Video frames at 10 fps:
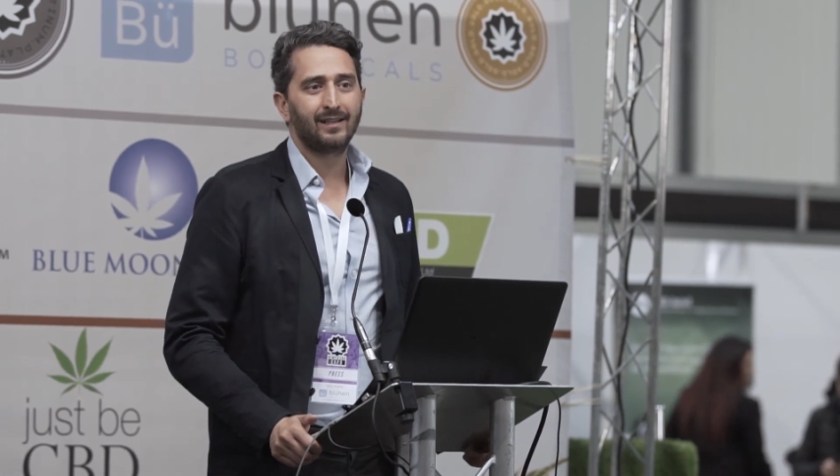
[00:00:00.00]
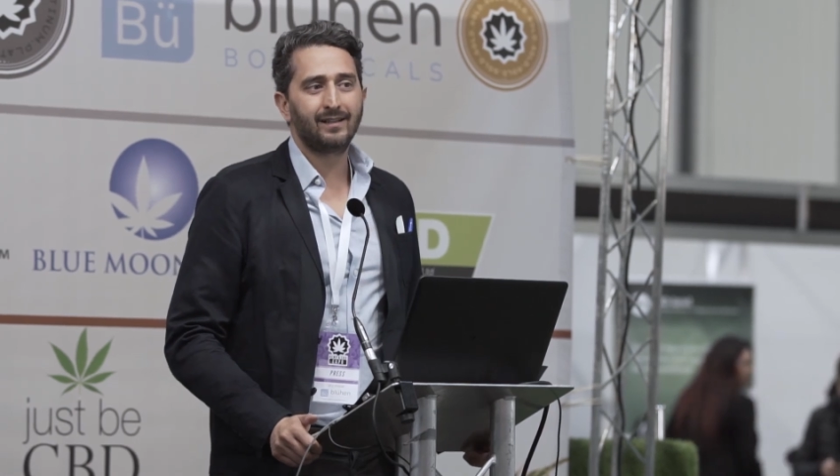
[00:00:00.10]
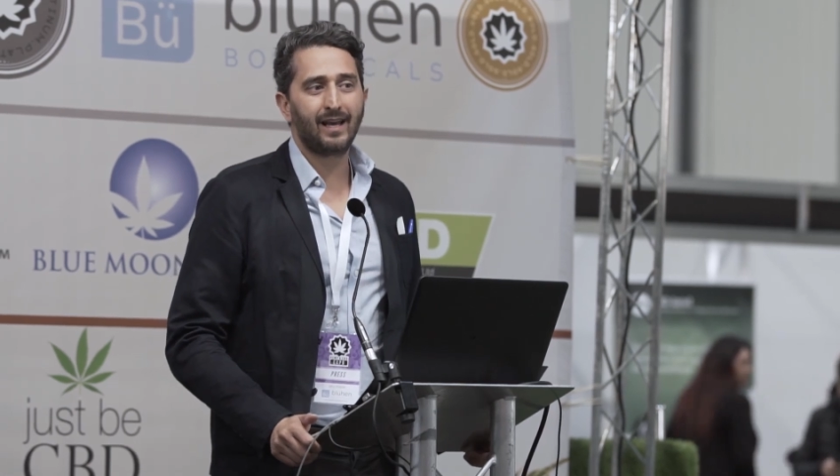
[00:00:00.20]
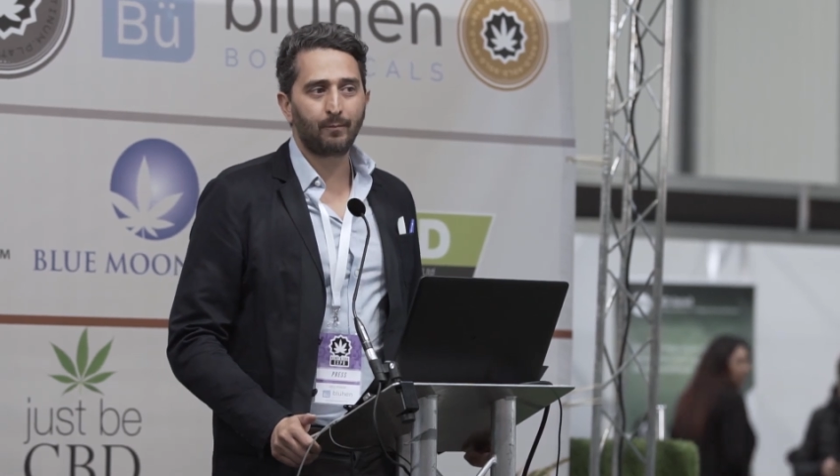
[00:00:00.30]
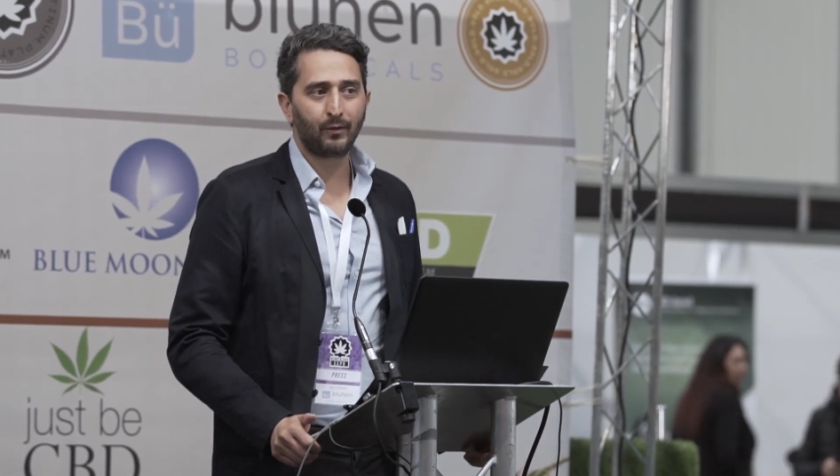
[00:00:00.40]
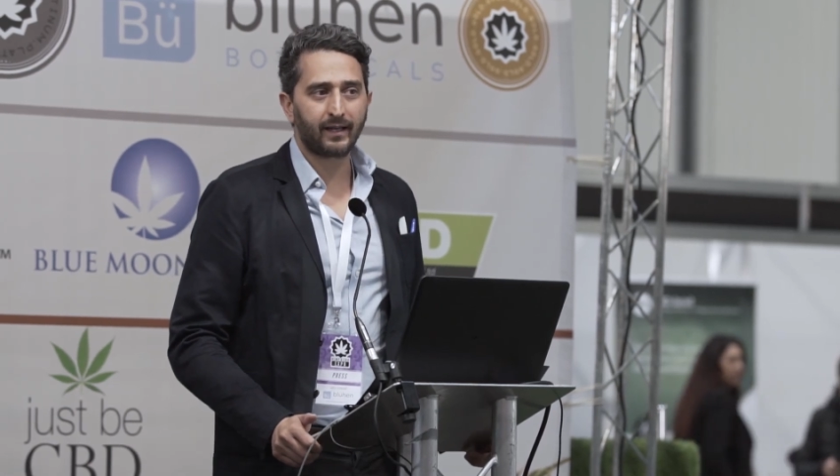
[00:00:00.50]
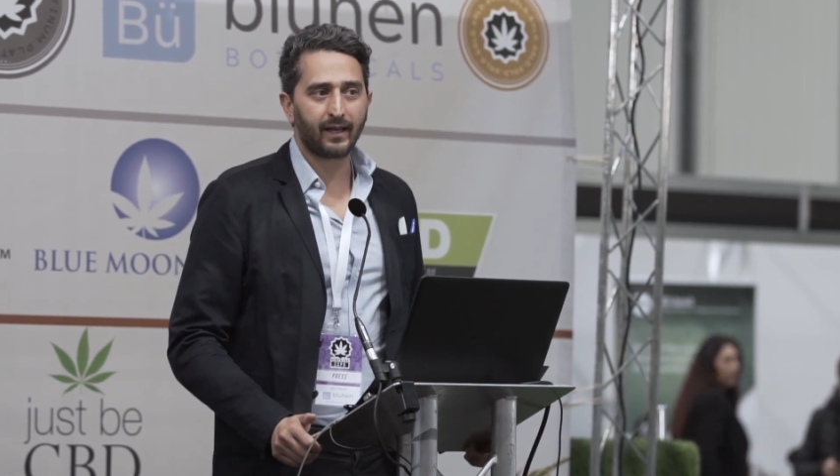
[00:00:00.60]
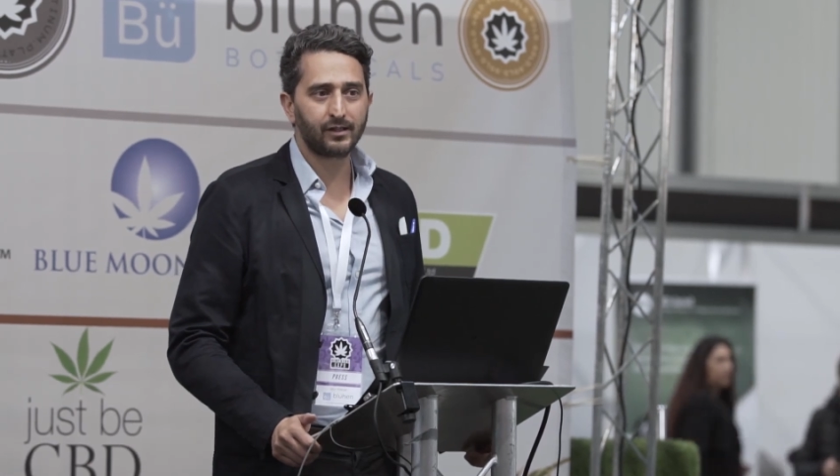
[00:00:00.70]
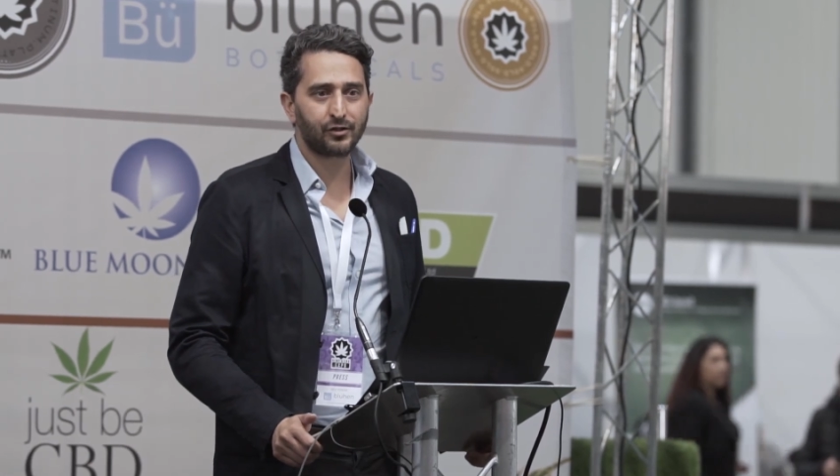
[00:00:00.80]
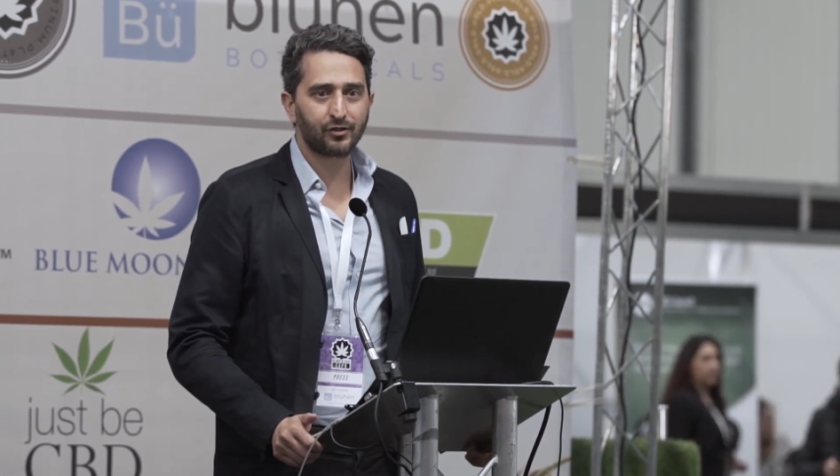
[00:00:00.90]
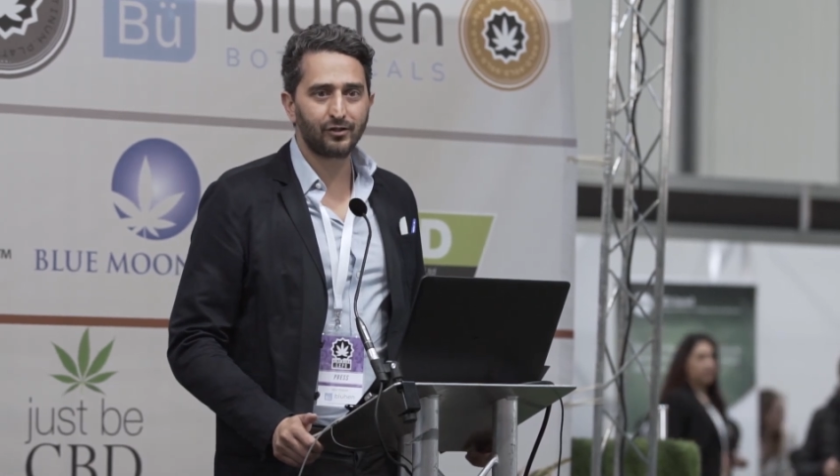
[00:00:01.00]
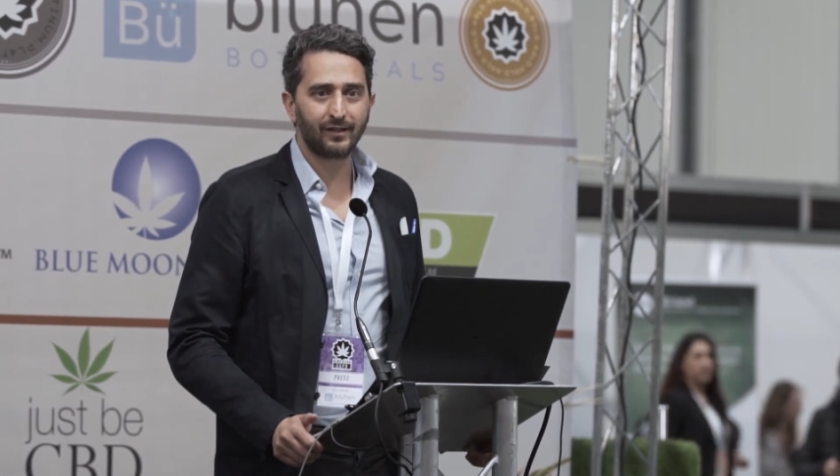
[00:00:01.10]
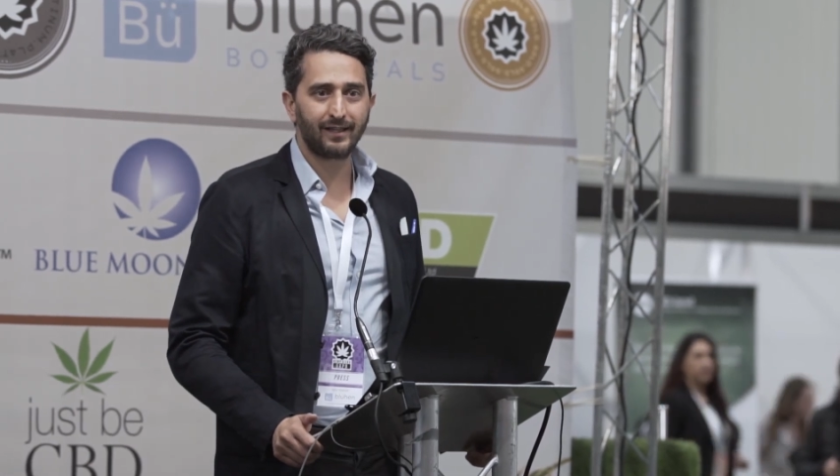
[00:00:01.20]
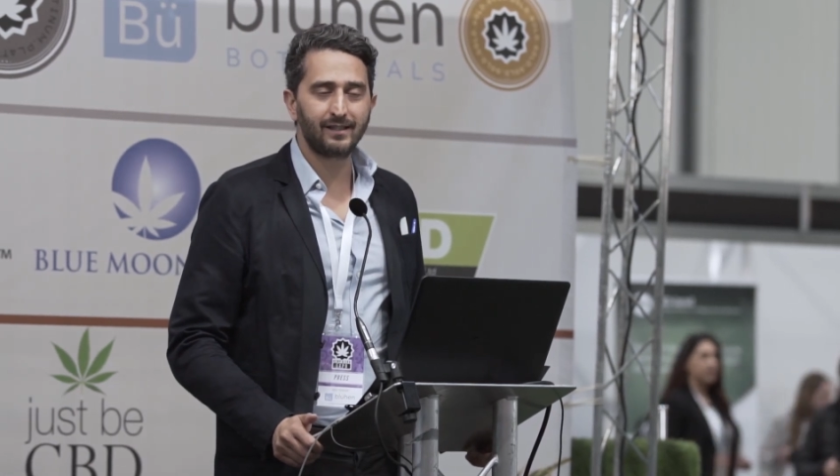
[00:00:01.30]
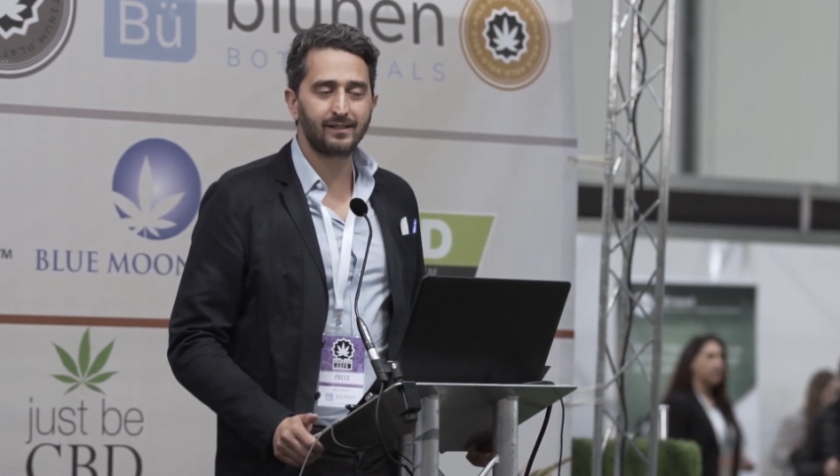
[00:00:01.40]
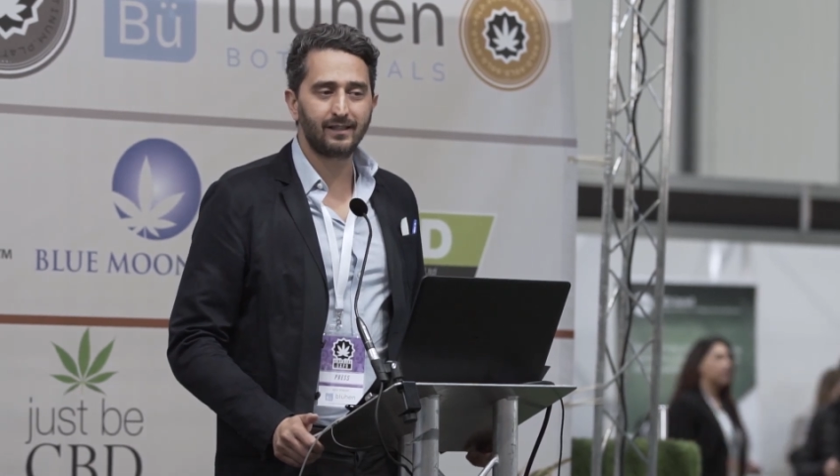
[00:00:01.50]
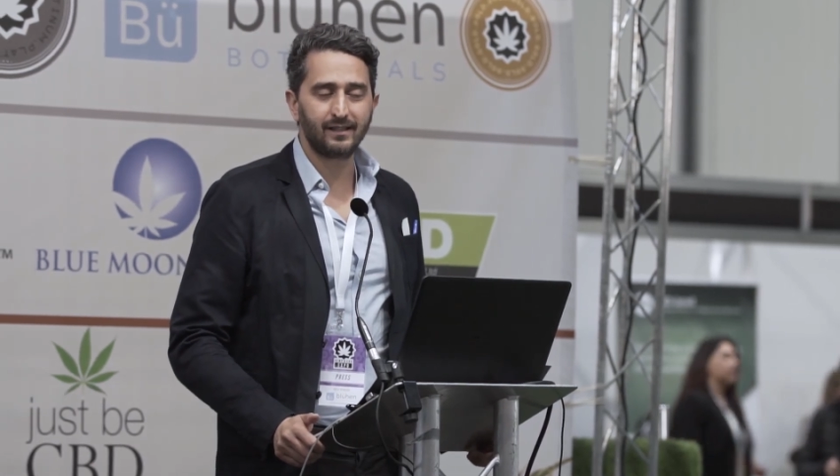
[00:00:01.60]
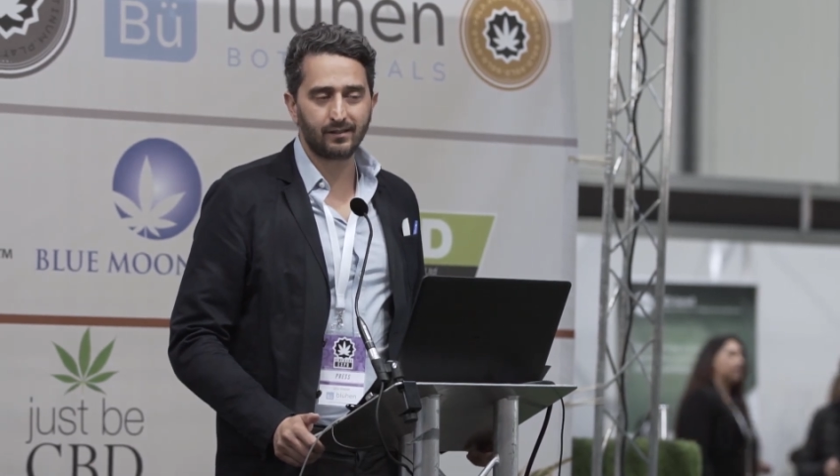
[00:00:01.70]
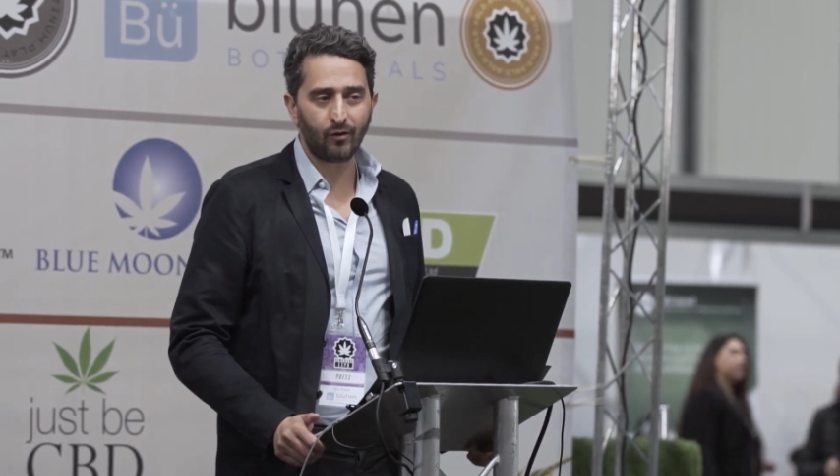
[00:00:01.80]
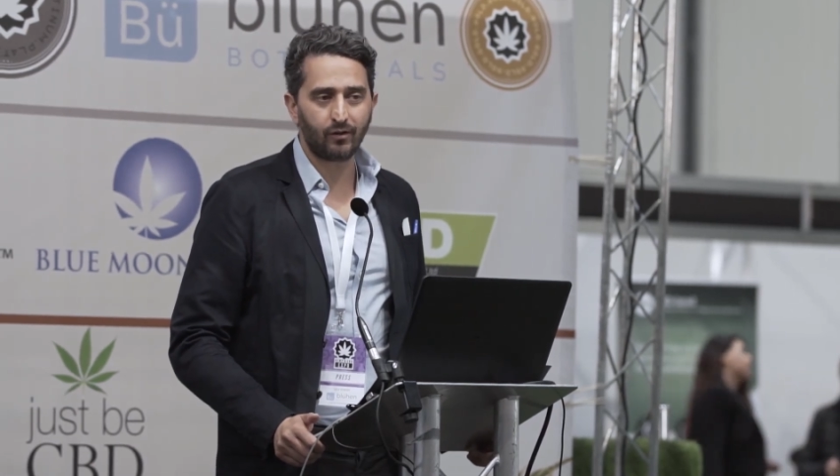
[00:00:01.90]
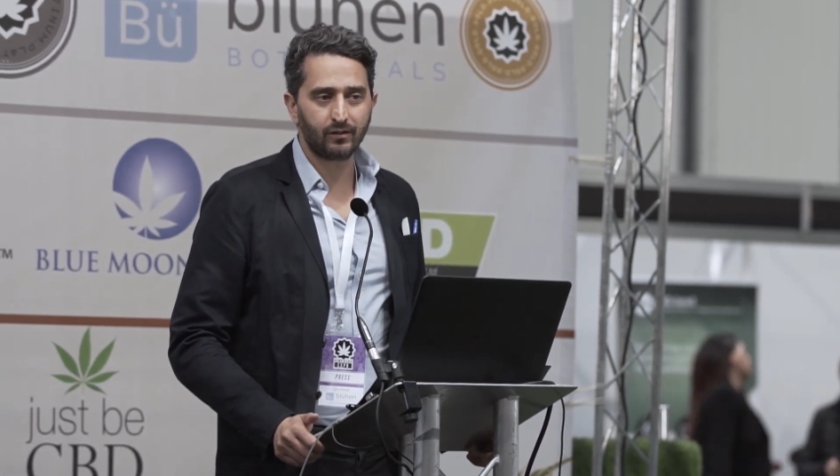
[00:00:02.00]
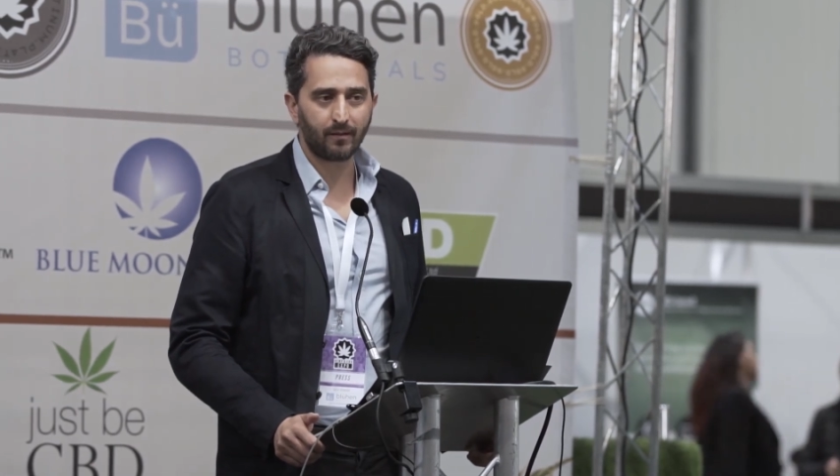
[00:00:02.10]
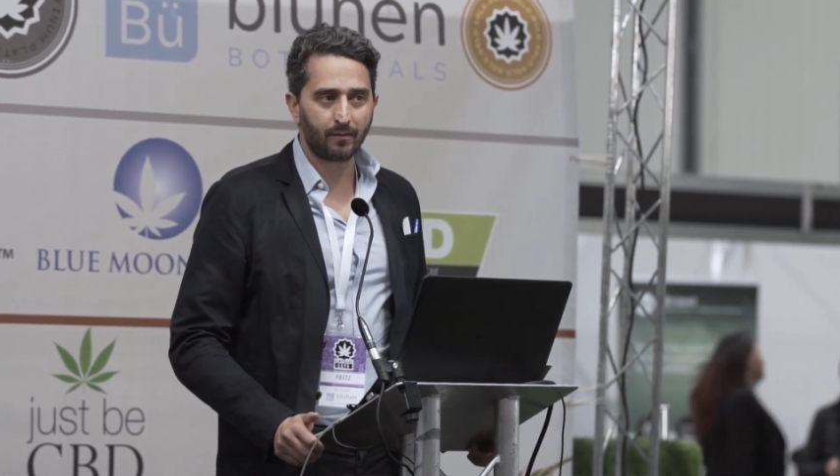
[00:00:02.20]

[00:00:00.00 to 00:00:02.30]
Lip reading: the application is not